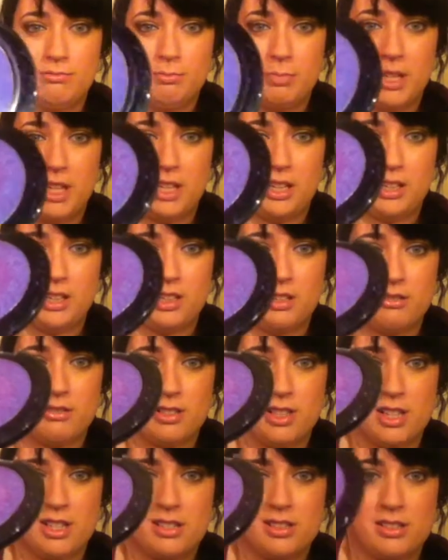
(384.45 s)
pink
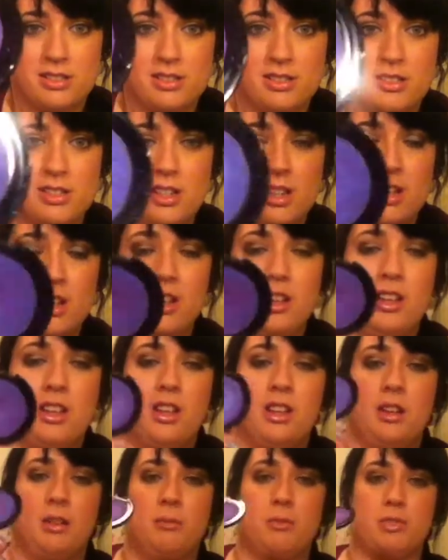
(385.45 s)
iridescent,
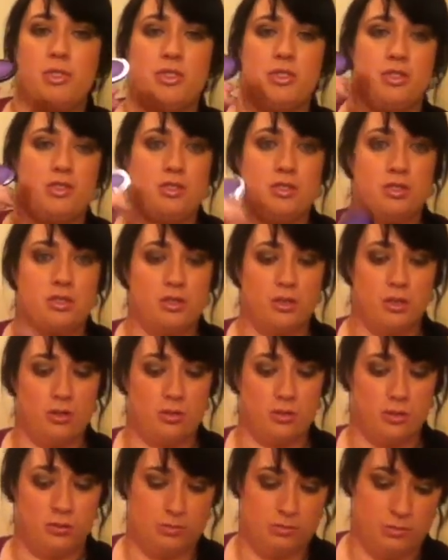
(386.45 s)
but just
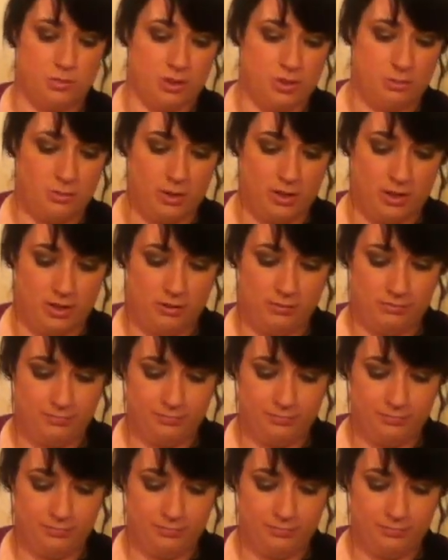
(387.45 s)
so much better.